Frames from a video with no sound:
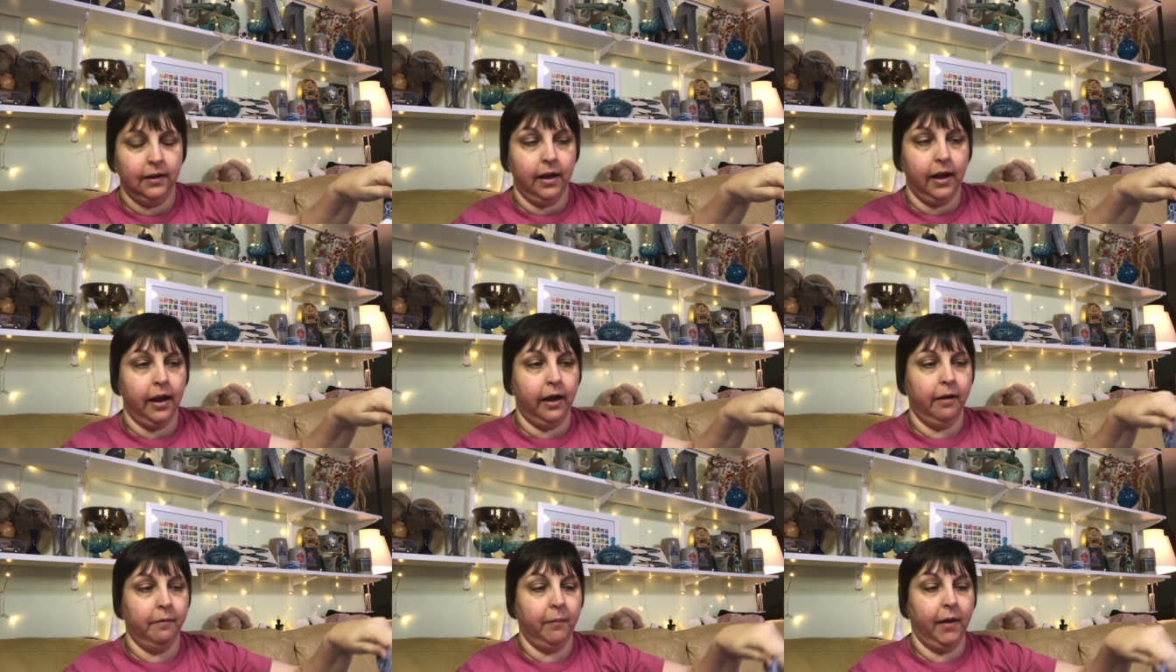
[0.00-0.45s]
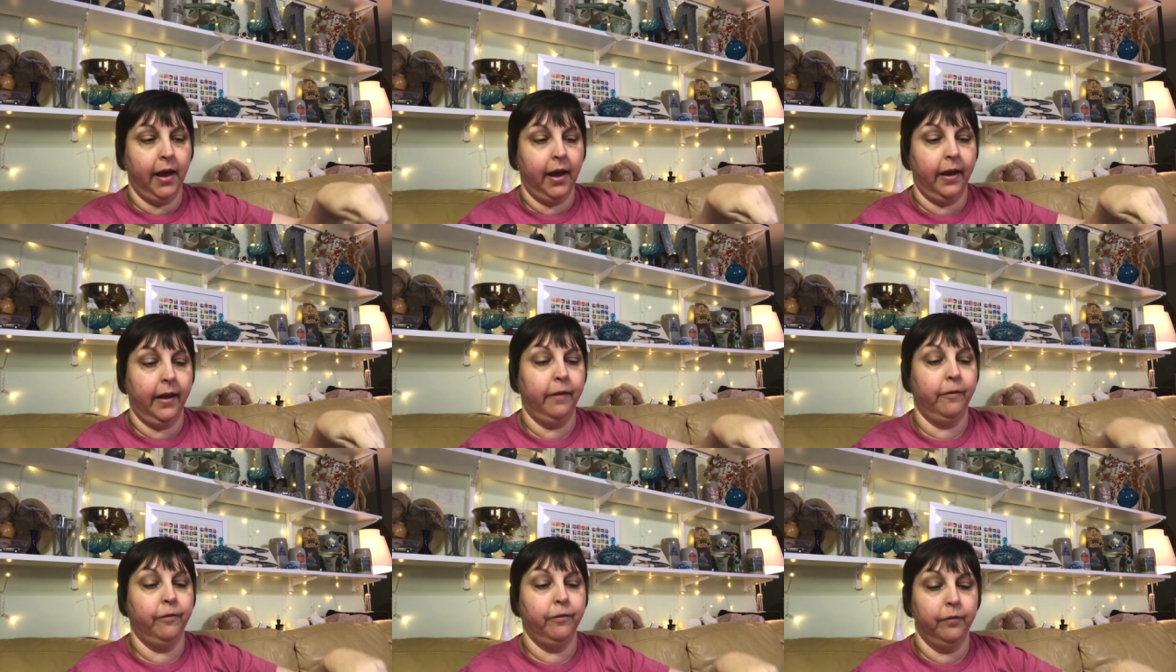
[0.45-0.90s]
um,
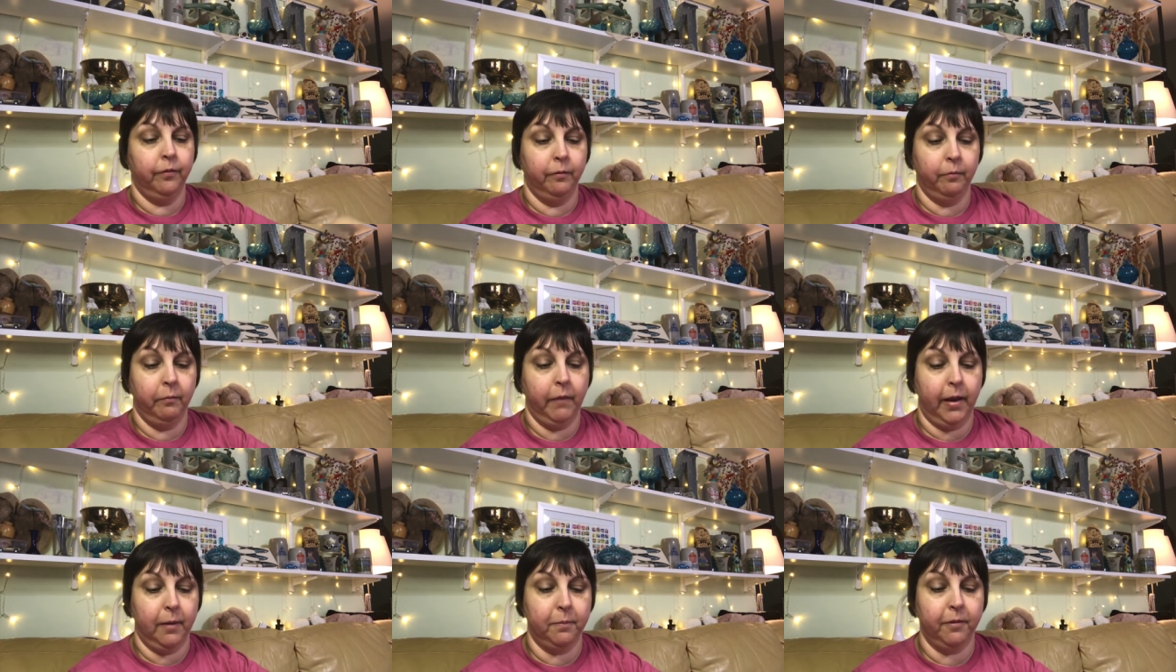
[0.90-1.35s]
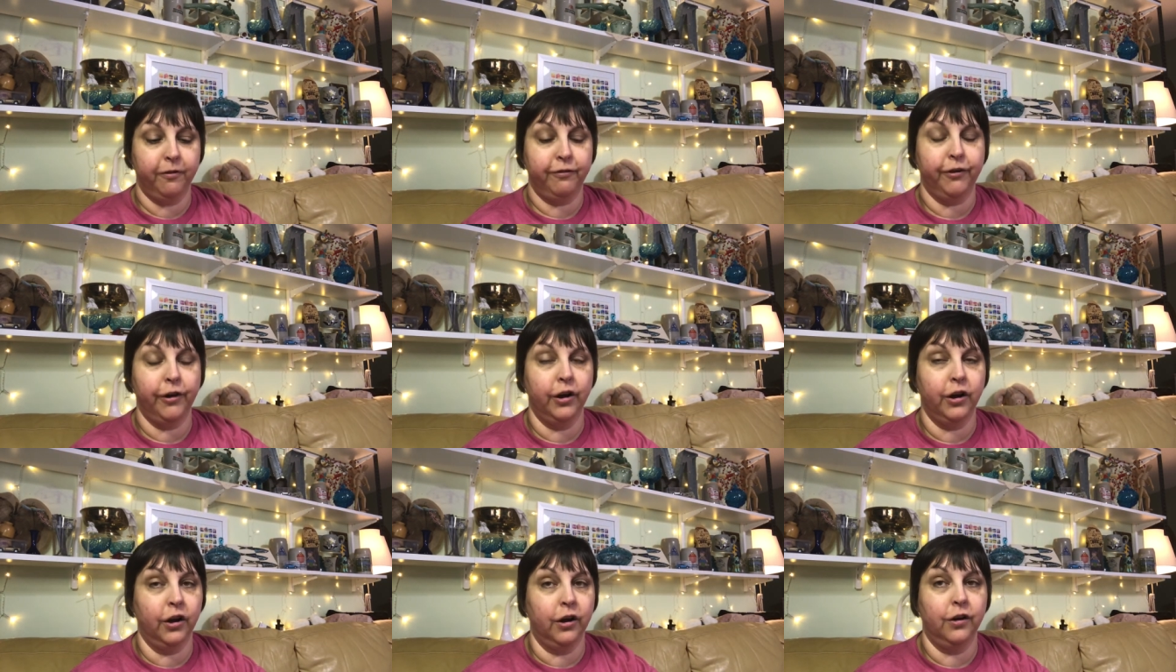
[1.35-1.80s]
I my
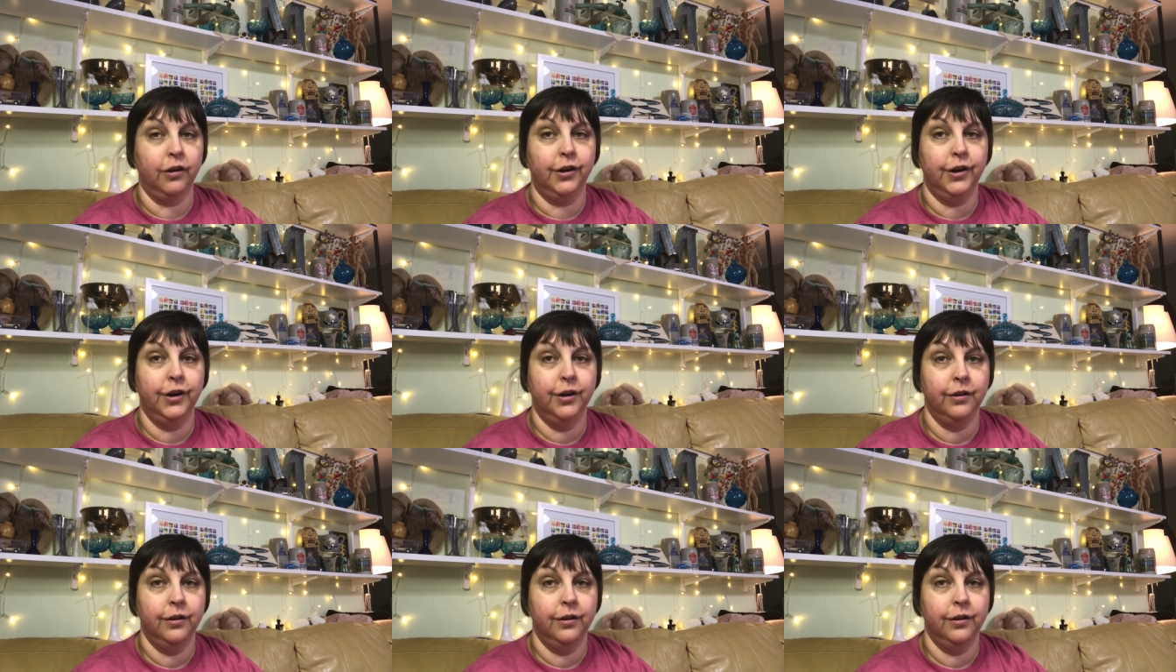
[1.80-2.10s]
preferred